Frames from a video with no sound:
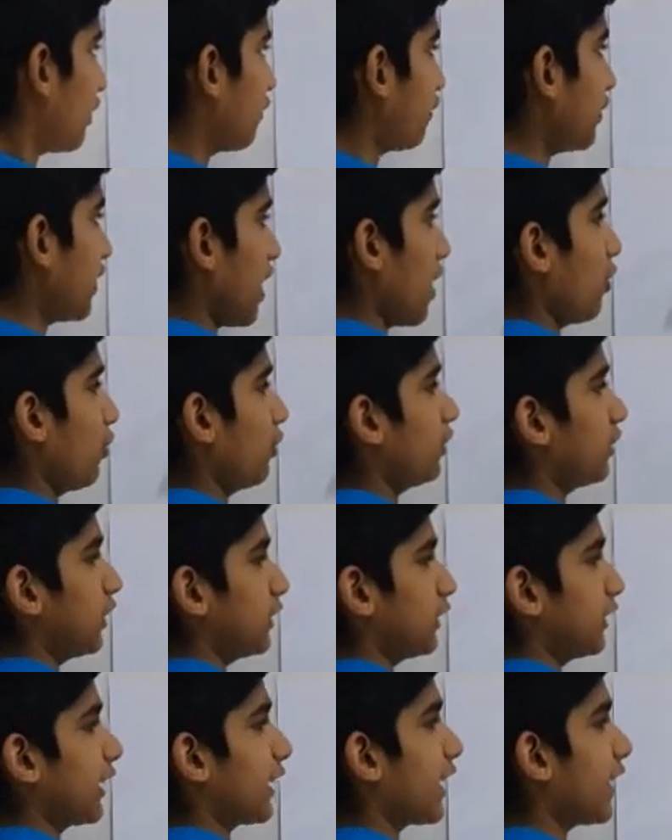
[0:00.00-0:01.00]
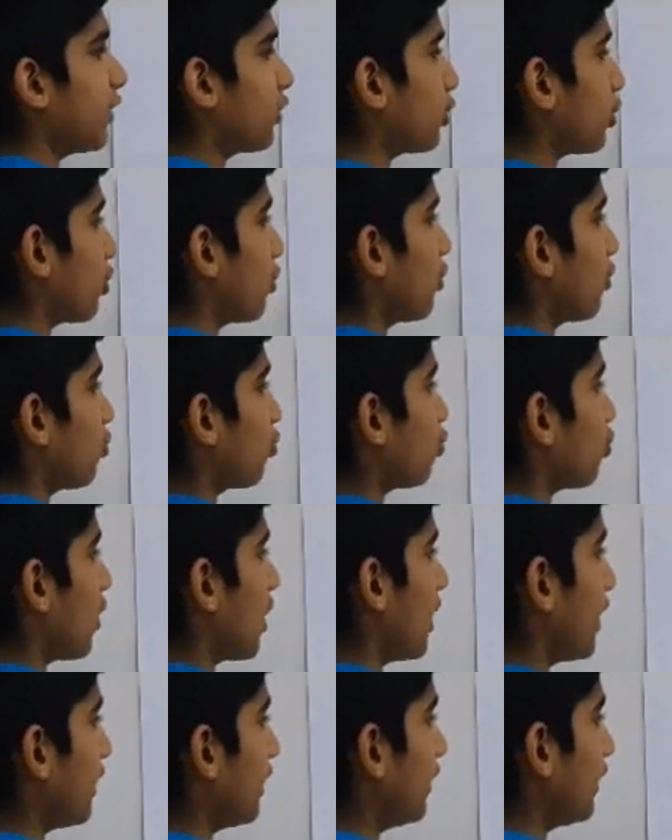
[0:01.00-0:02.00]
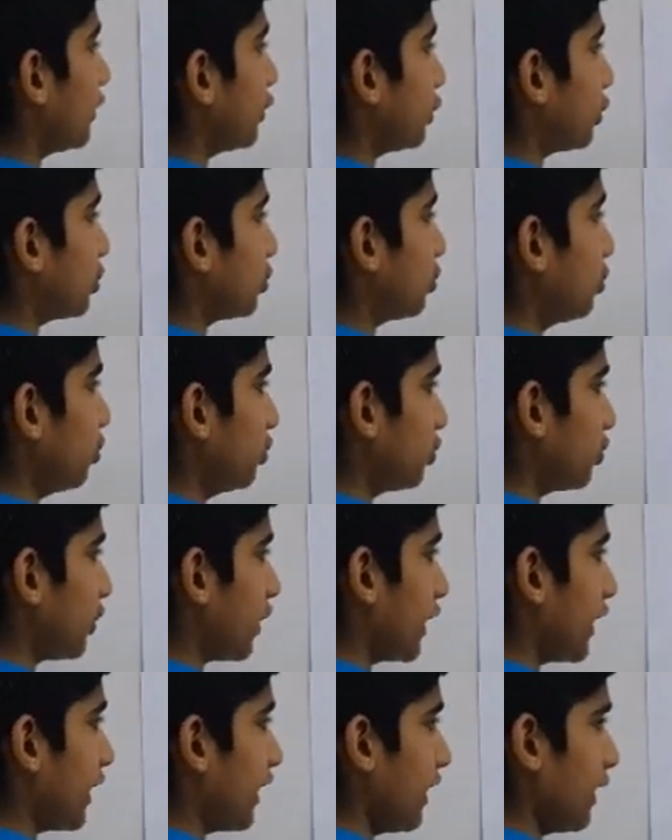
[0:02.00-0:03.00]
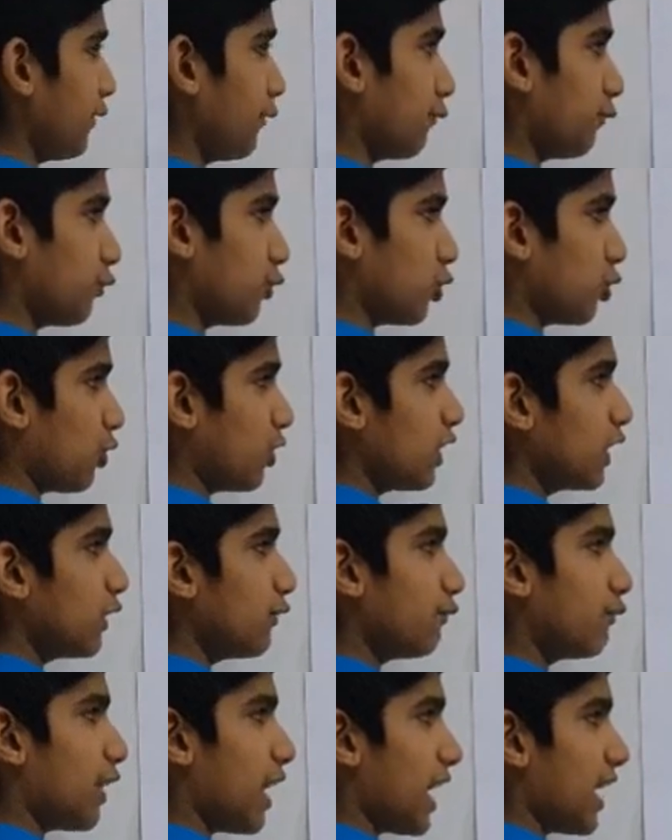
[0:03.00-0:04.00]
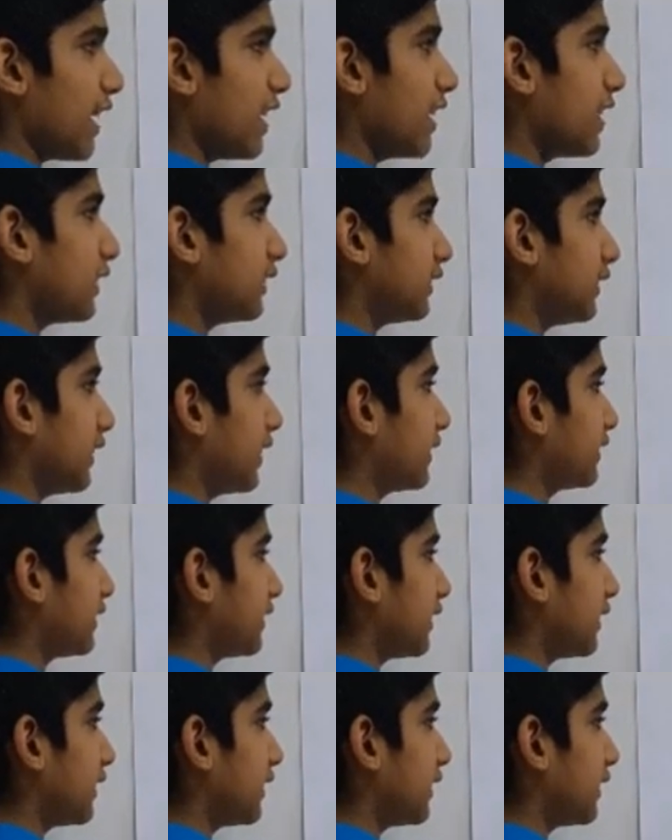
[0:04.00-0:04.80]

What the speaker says: Now in the second row, 1, 2, 3, 4, 5, 6,